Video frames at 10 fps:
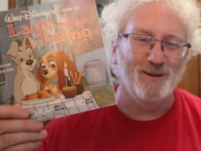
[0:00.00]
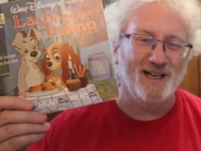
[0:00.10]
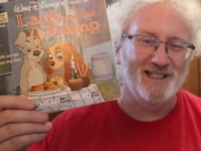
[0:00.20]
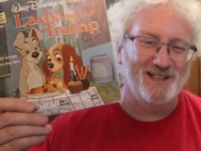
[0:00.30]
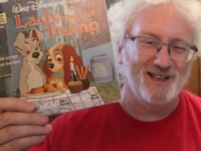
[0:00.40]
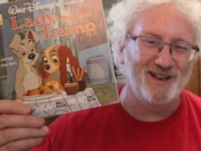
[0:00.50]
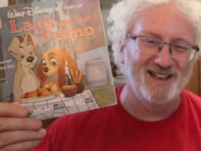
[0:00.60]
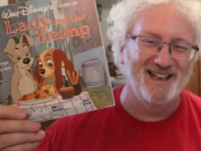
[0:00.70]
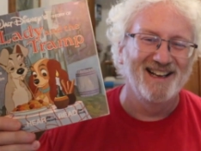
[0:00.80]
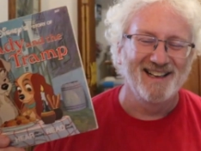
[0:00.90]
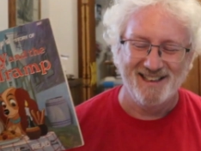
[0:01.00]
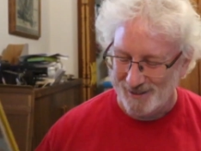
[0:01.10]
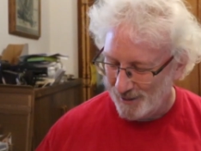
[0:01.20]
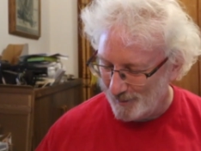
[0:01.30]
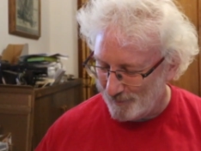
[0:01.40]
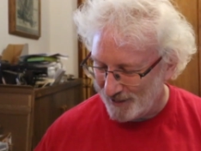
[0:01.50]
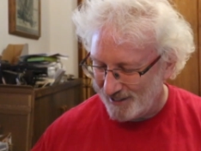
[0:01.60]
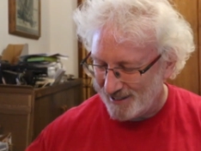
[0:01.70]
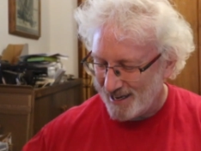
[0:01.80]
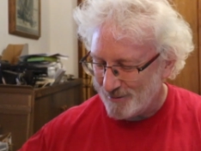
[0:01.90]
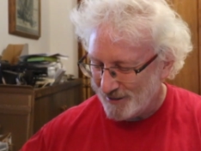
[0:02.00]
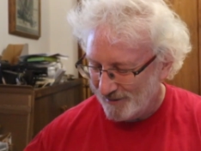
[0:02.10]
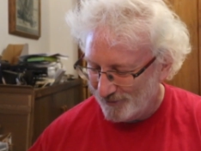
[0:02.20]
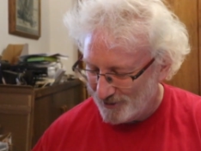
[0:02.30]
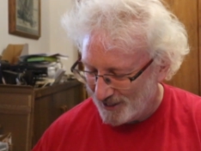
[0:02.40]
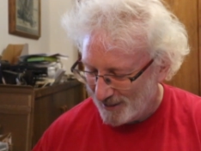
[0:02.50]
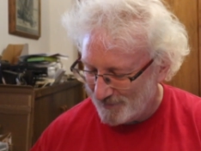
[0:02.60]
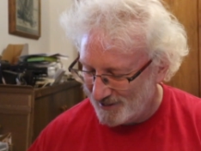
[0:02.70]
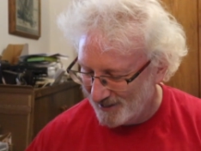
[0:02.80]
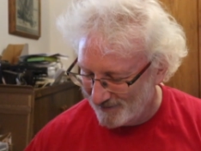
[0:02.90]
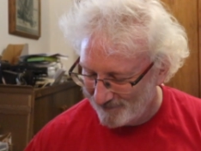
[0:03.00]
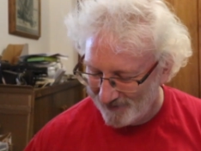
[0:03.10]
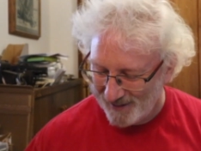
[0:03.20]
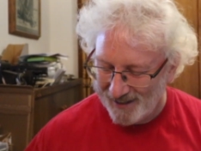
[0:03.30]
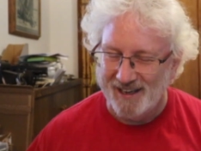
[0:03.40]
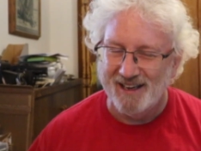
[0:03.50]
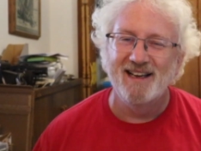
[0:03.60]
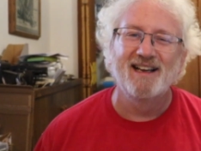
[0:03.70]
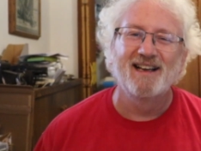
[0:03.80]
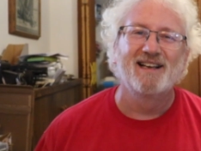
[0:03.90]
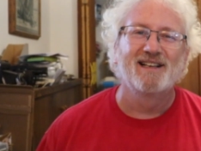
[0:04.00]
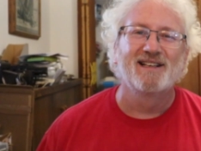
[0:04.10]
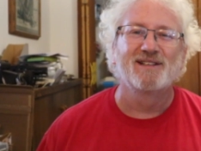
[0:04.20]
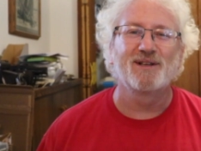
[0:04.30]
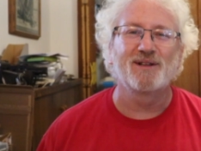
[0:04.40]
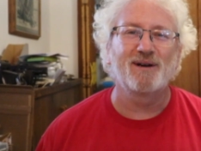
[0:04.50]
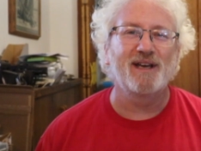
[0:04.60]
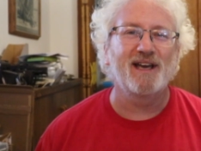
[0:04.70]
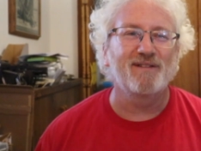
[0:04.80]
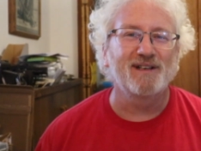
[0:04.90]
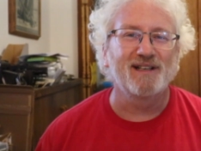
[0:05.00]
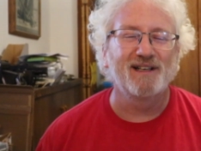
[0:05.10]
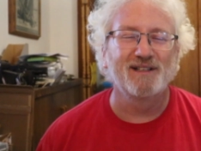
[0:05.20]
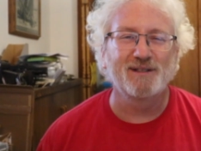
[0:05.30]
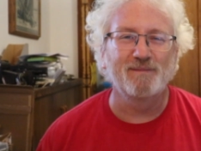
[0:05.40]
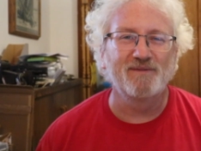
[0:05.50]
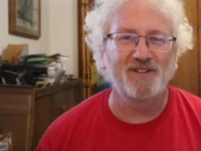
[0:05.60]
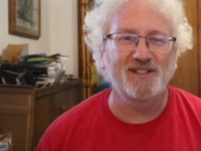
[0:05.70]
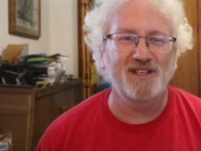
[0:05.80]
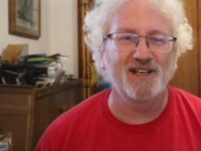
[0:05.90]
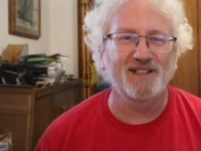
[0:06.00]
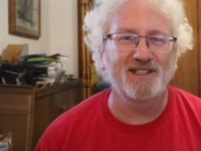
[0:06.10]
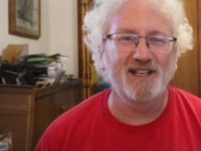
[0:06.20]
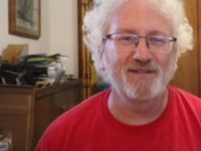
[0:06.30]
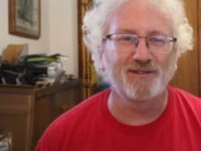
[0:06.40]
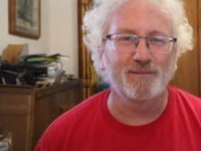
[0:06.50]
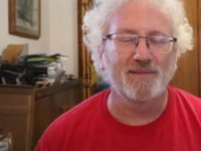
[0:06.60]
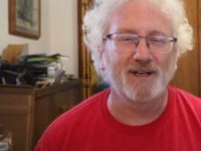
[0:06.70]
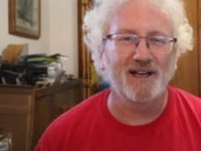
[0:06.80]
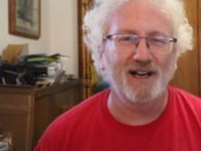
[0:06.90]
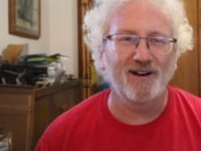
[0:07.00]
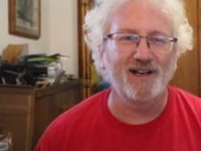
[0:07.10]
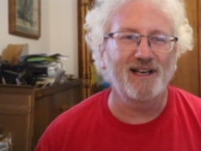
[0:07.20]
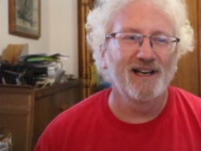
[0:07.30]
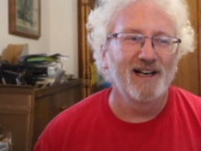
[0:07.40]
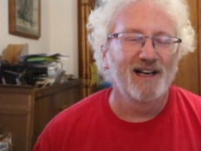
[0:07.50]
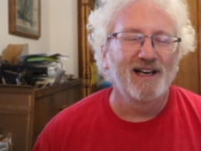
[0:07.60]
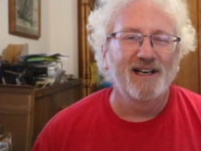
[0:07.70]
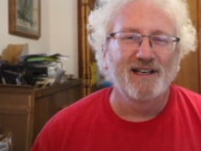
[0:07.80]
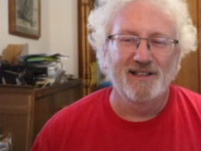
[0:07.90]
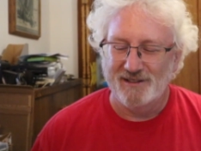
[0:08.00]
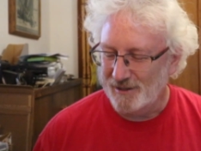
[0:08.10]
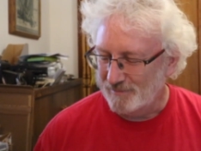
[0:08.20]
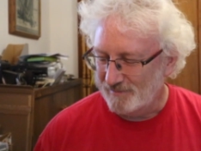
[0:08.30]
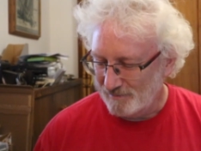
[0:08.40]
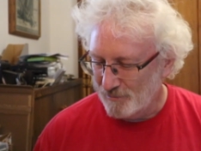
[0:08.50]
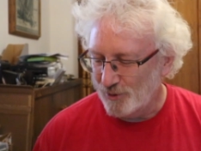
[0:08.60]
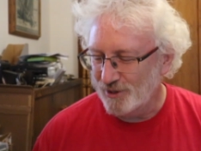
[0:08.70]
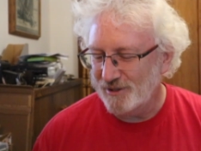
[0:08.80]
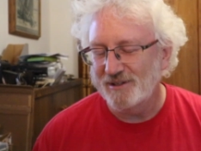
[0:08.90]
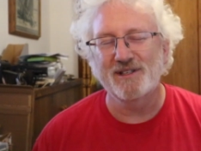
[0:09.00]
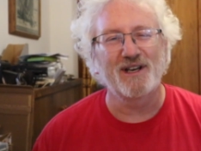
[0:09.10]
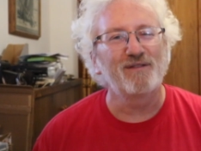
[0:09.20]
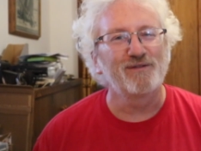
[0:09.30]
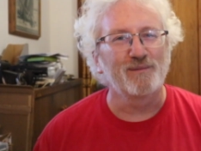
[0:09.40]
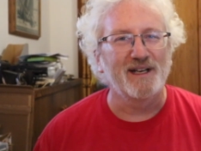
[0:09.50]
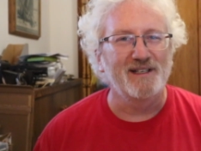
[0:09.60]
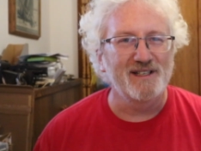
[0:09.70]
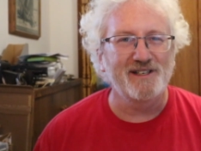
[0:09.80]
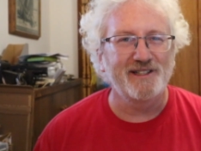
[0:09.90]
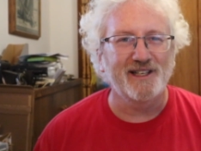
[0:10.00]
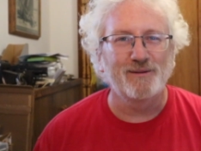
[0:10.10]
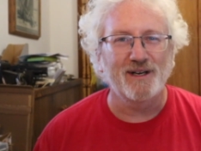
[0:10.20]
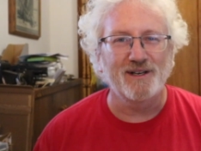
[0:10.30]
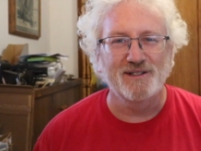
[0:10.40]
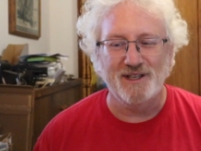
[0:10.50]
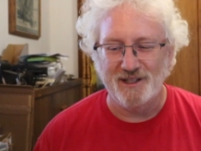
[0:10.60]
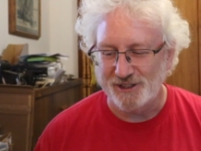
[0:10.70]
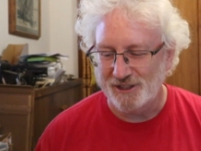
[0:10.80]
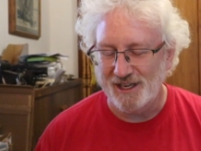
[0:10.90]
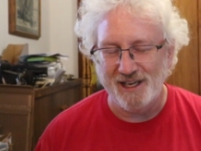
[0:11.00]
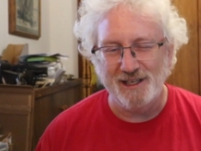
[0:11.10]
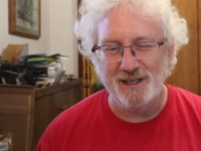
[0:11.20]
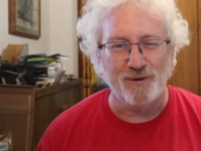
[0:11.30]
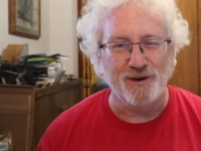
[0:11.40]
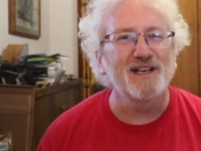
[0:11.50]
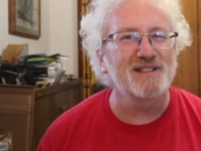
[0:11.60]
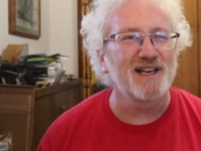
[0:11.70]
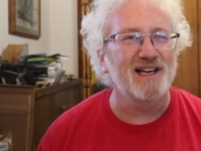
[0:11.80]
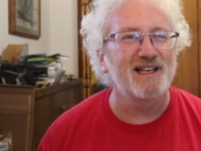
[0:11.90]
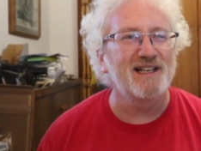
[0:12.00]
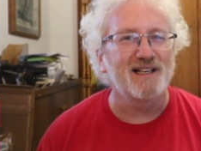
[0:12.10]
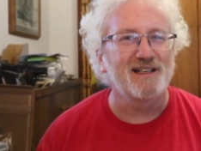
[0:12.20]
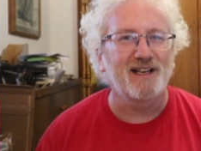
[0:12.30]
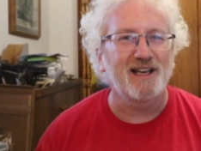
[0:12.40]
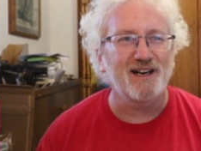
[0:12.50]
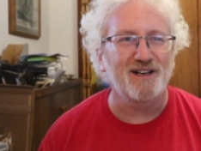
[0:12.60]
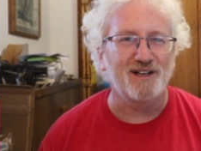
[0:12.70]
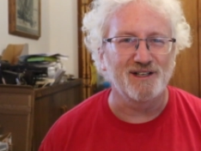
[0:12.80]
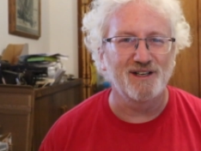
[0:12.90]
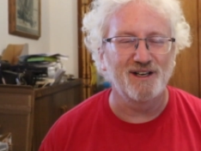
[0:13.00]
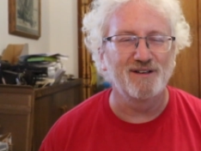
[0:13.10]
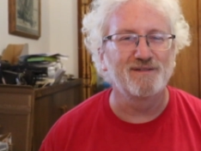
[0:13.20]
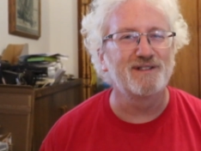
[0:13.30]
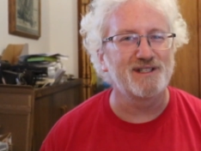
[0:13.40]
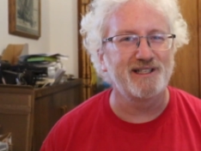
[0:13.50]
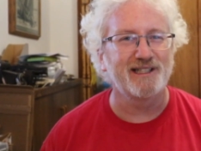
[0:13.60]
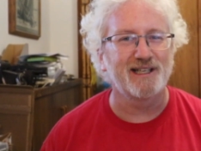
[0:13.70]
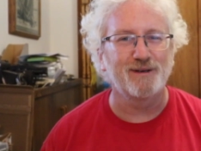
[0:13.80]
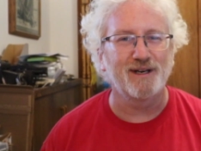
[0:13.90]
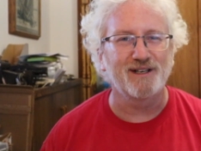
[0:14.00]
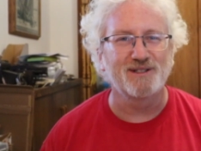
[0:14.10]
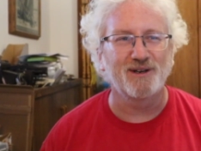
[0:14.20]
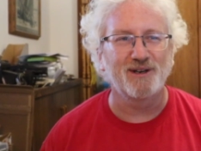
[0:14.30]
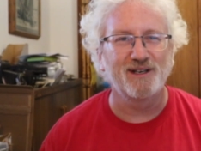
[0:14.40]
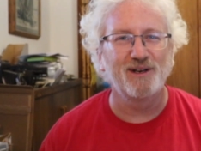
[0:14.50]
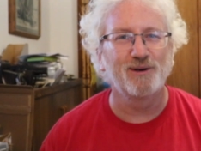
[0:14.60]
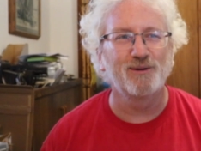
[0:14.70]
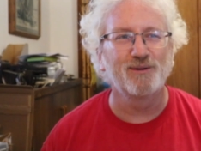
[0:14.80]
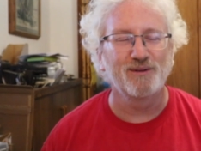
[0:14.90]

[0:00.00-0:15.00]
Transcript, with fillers: so I'm going to be playing that one a few times. So there we have it. Some VCLT from uh, Harry, some more stuff from my Disneyland Records collection, and a price guide and catalog of Disneyland Records so I know